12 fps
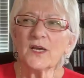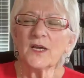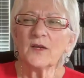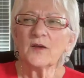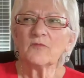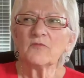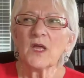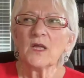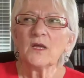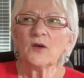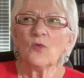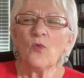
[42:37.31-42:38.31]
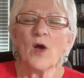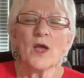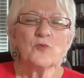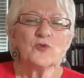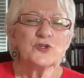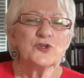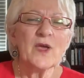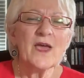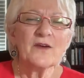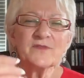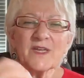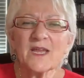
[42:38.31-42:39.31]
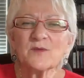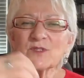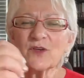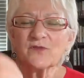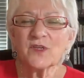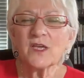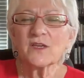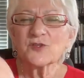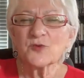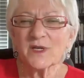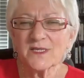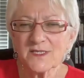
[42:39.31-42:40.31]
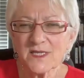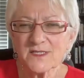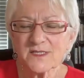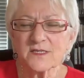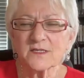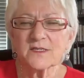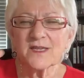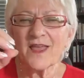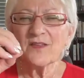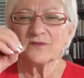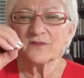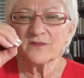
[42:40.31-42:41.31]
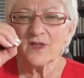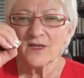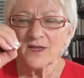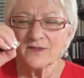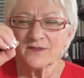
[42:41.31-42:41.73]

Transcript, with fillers: Uh, Why would you have names of kings who existed and